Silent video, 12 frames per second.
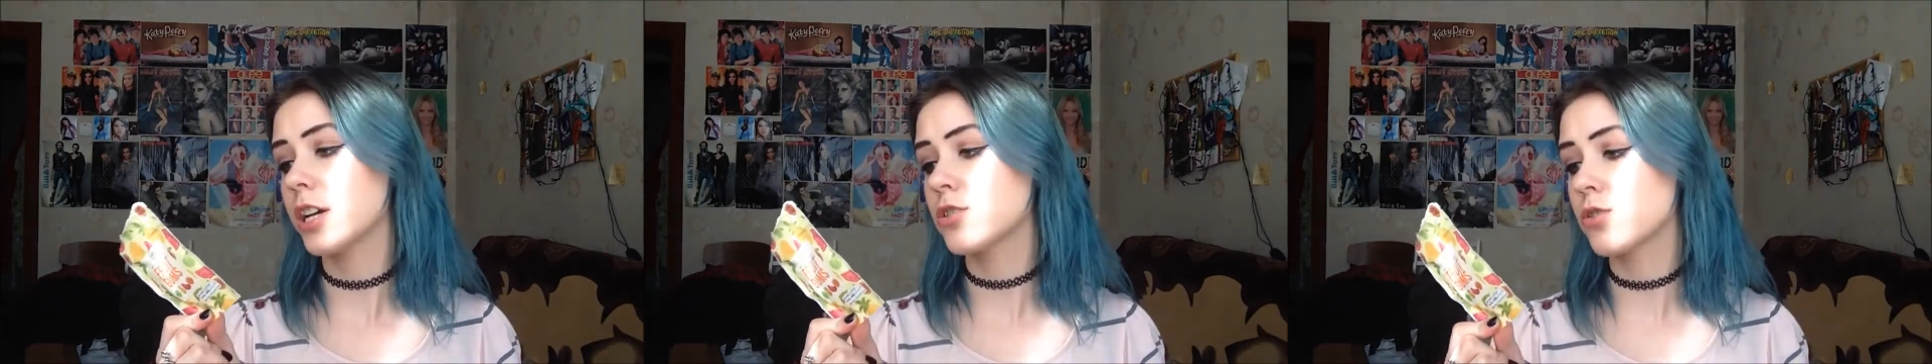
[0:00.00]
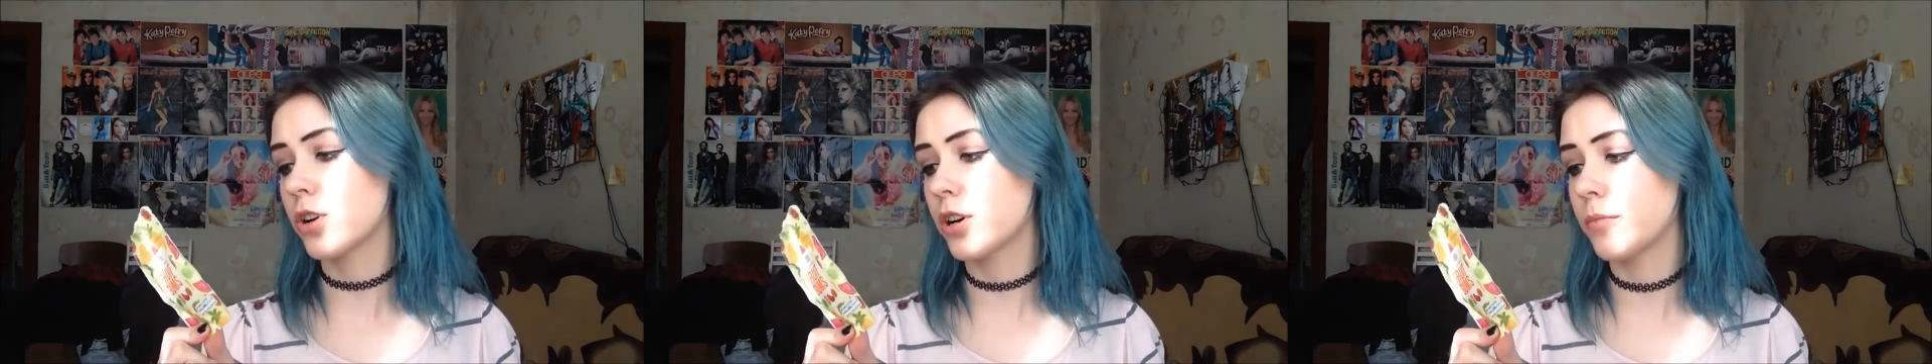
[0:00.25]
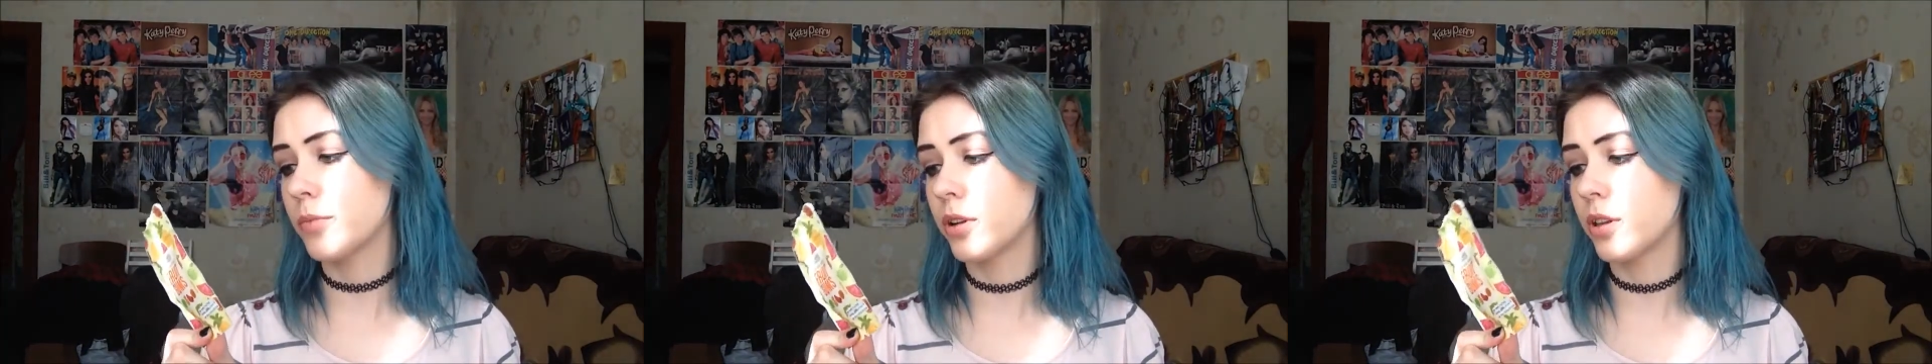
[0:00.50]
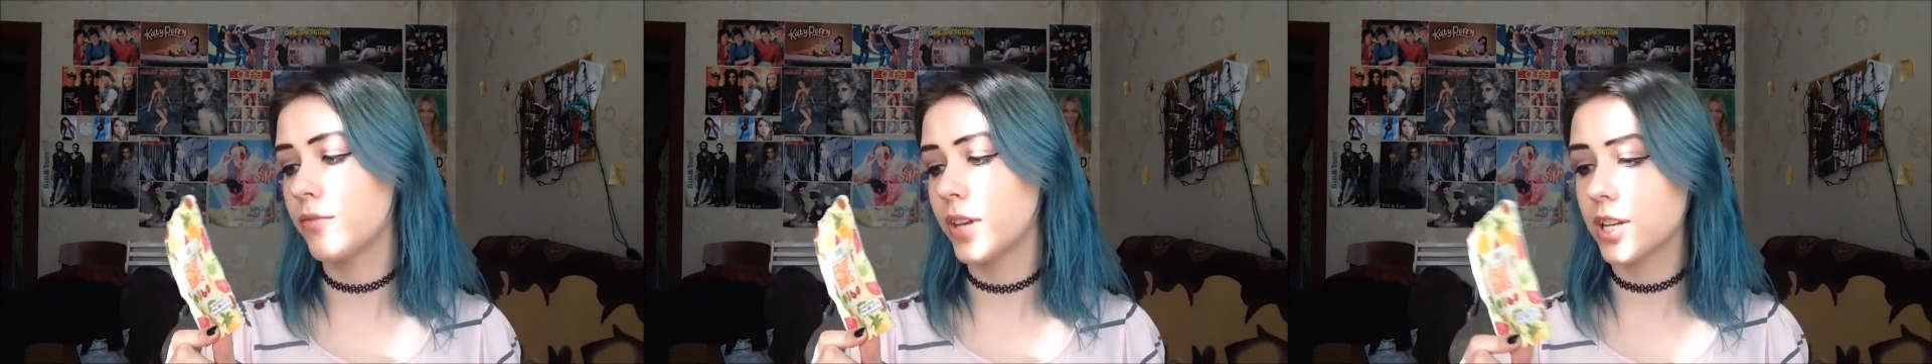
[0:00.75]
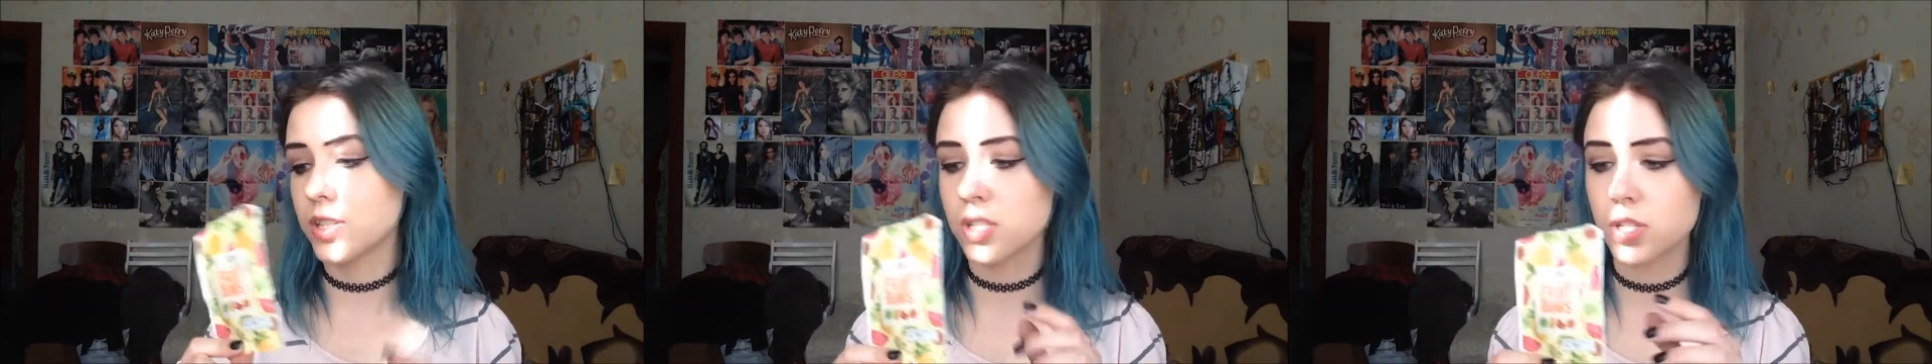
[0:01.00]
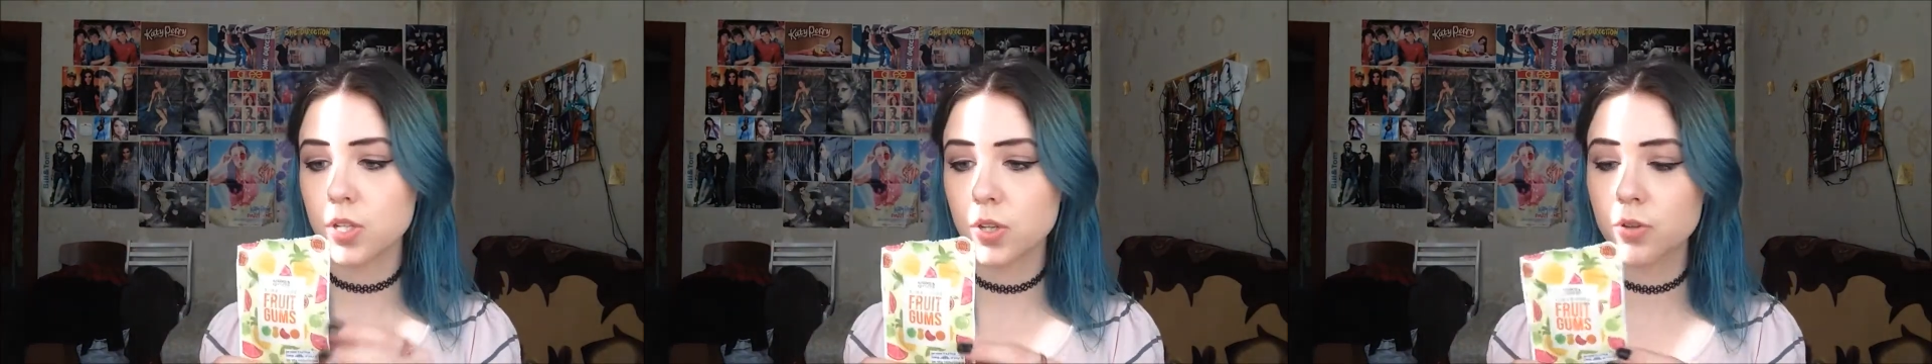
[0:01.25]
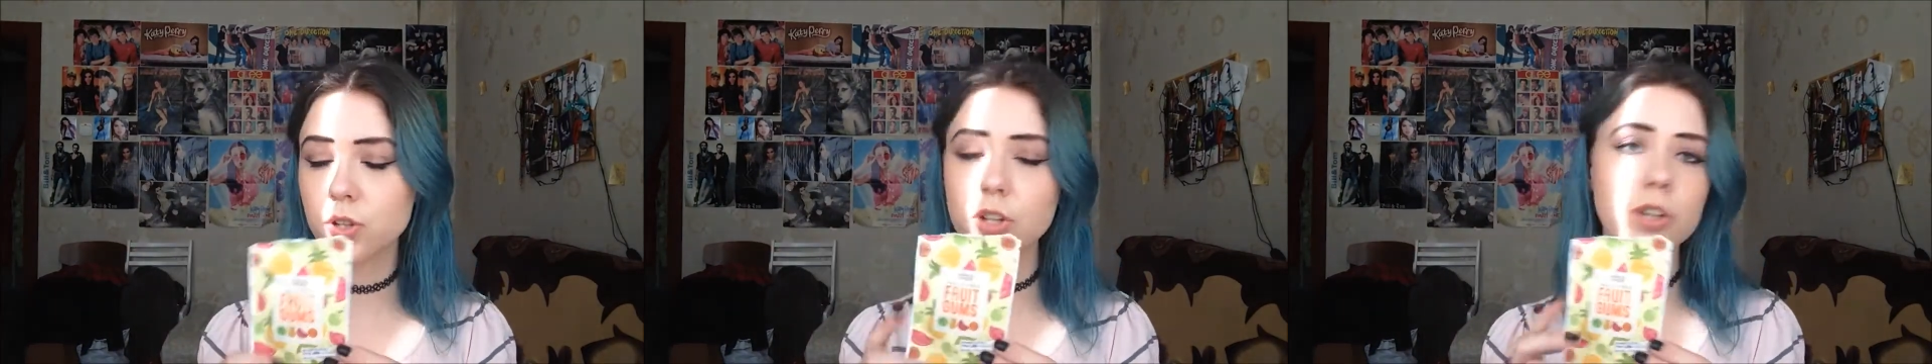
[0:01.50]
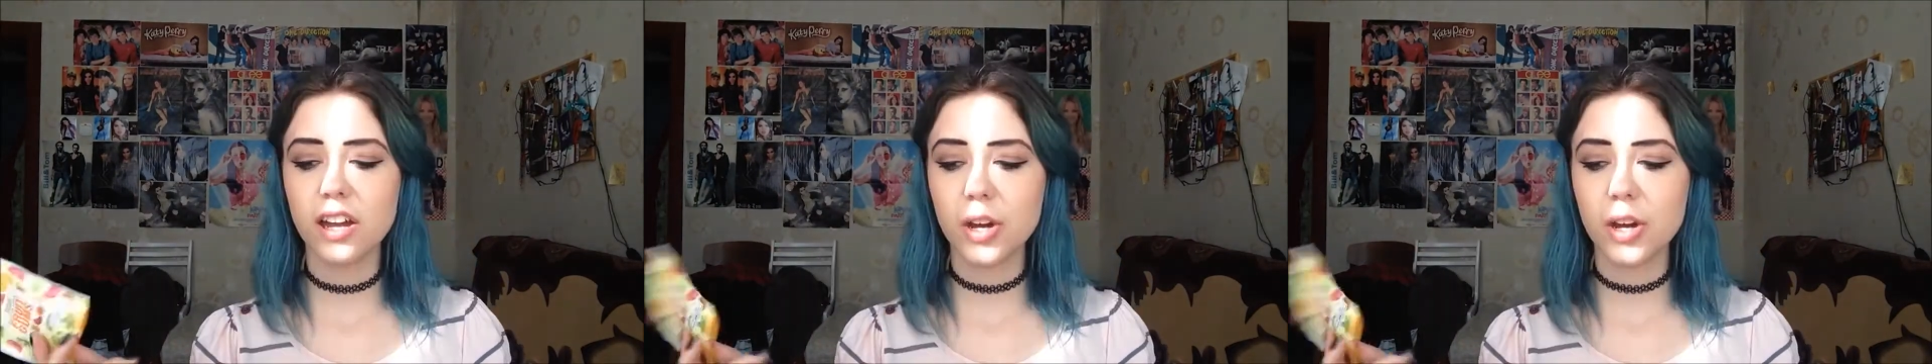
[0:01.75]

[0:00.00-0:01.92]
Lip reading: adorable, they are so good.